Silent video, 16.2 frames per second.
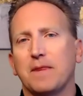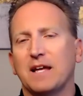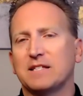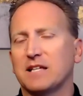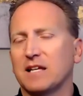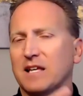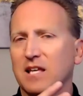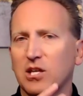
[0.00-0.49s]

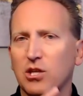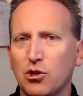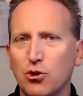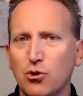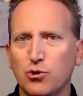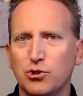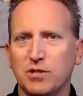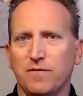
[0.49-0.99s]
It's a
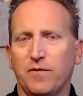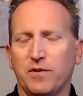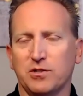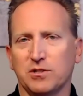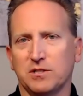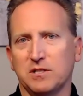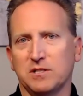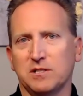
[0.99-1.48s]
huge
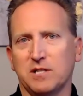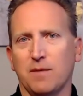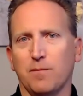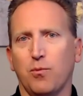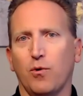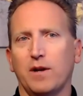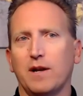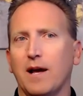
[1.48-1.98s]
efficiency
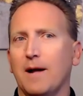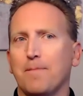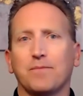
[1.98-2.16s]
standpoint.